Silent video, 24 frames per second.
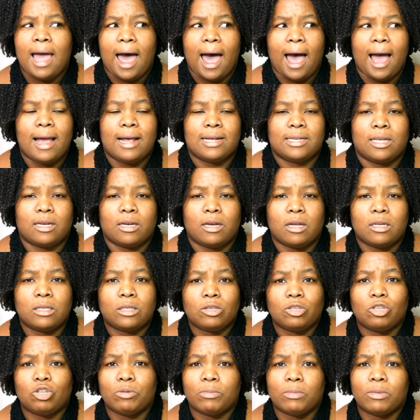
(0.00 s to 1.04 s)
I as a
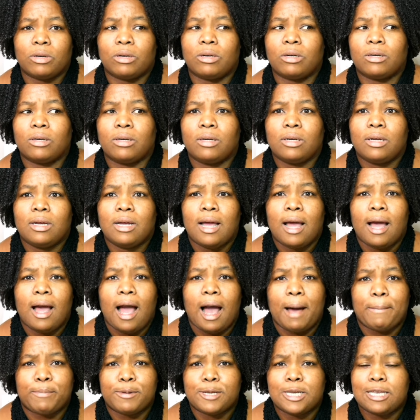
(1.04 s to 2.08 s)
consumer
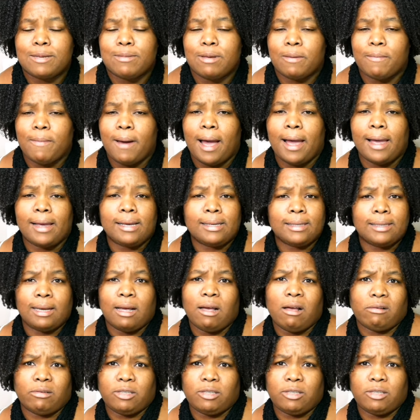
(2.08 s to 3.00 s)
happen to be buying